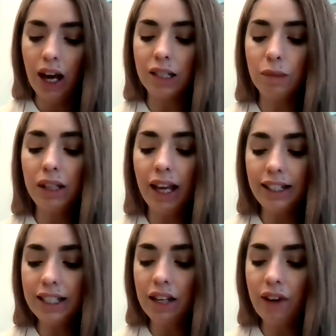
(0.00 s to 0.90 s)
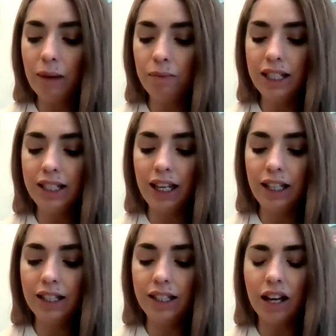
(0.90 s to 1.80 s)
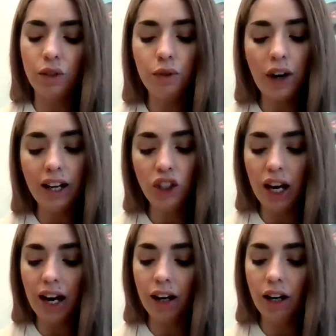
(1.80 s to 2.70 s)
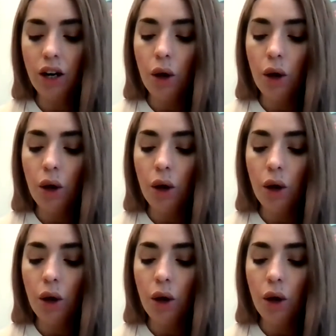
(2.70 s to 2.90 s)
and plenty of empty seats and fresh air